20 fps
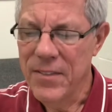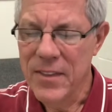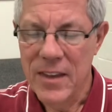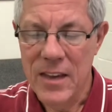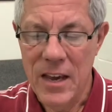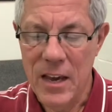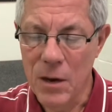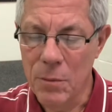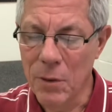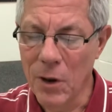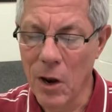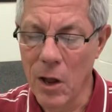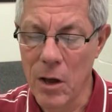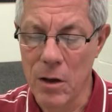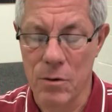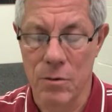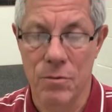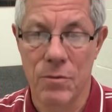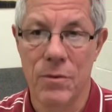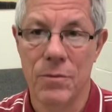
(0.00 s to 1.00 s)
Him
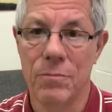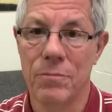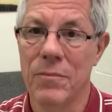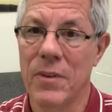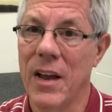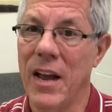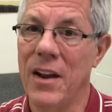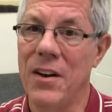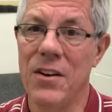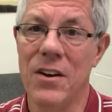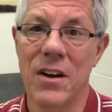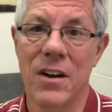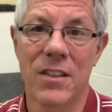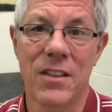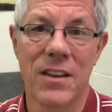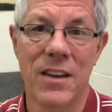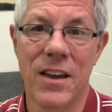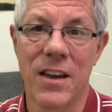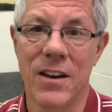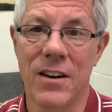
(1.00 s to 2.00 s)
alone and
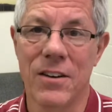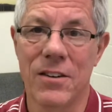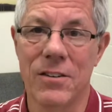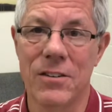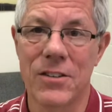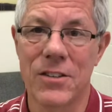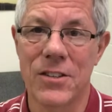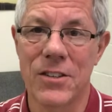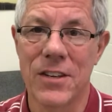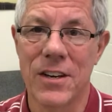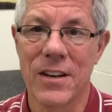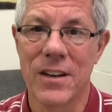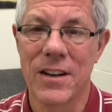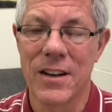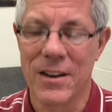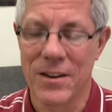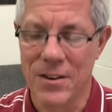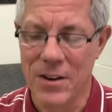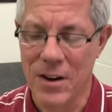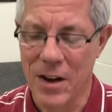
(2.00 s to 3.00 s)
nothing else.
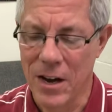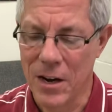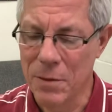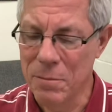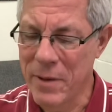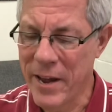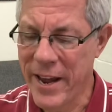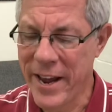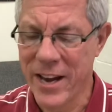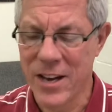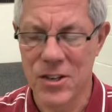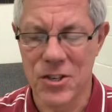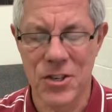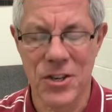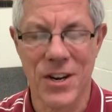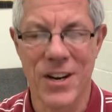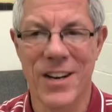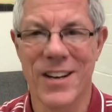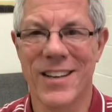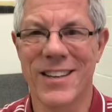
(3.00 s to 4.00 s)
Not a
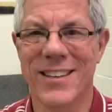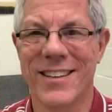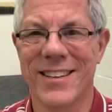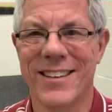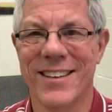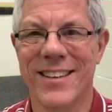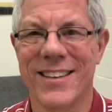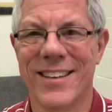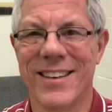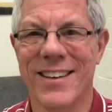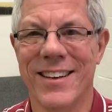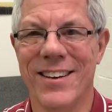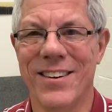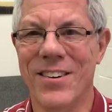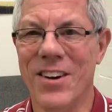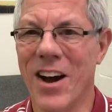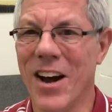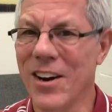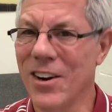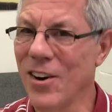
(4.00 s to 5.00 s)
mask,
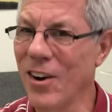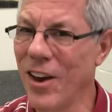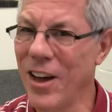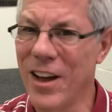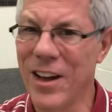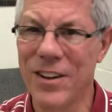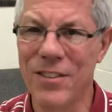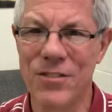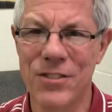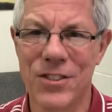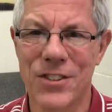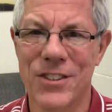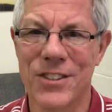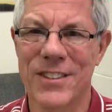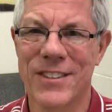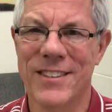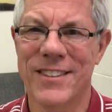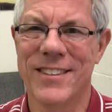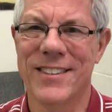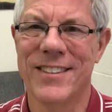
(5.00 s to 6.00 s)
not gloves,
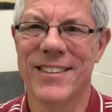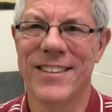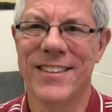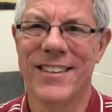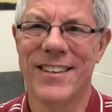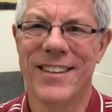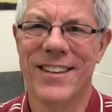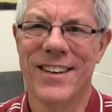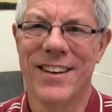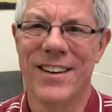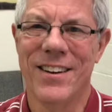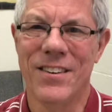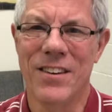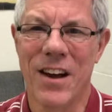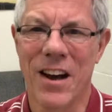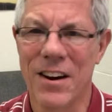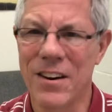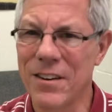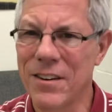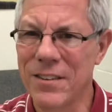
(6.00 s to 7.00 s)

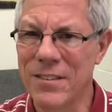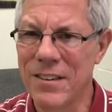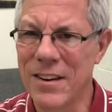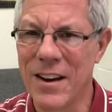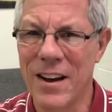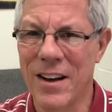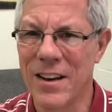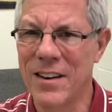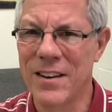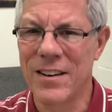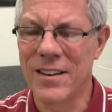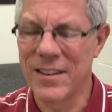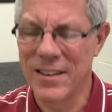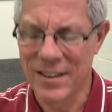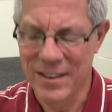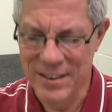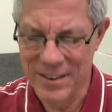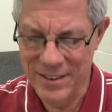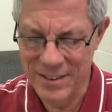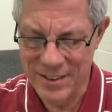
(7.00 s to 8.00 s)
not, a, not, a,
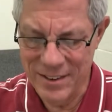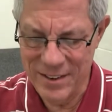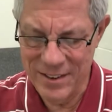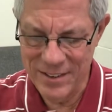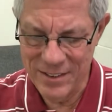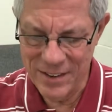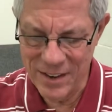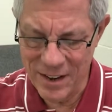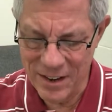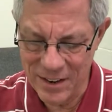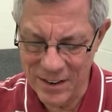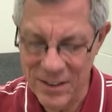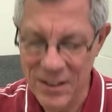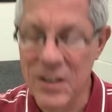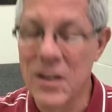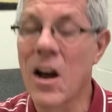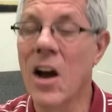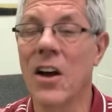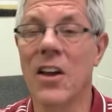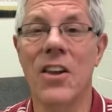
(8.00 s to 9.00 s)
a, a, not an
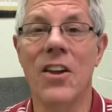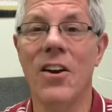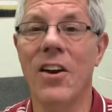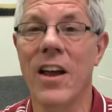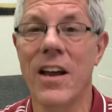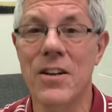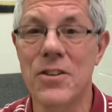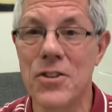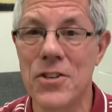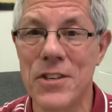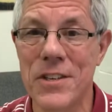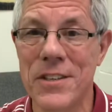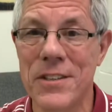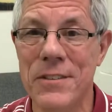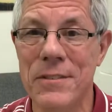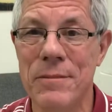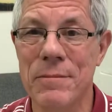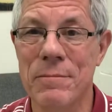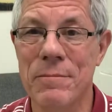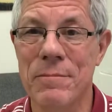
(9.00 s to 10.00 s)
inoculation,
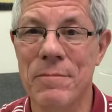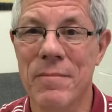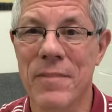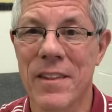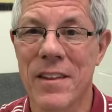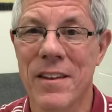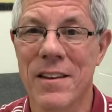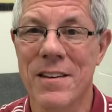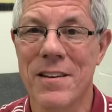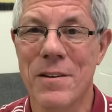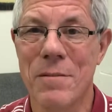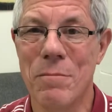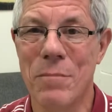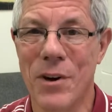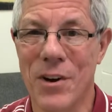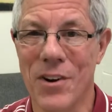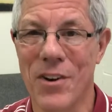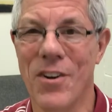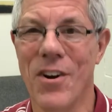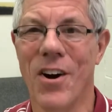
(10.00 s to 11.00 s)

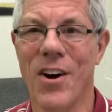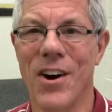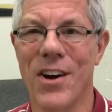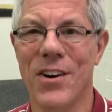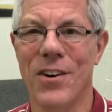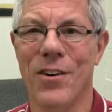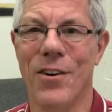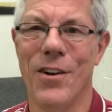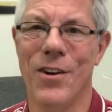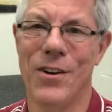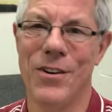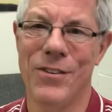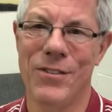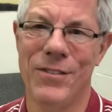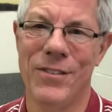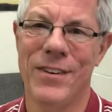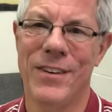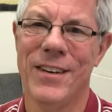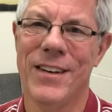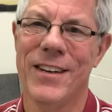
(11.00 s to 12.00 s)
but God
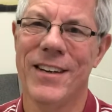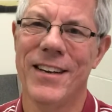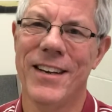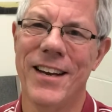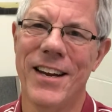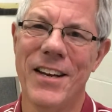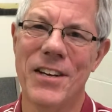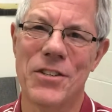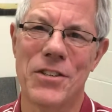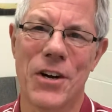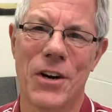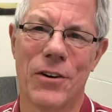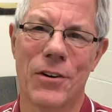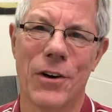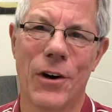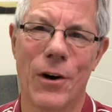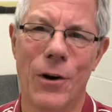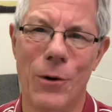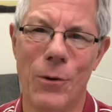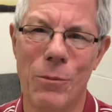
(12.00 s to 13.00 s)
alone is our
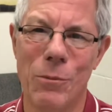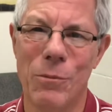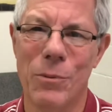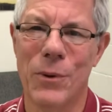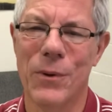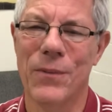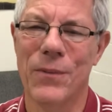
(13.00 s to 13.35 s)
hope.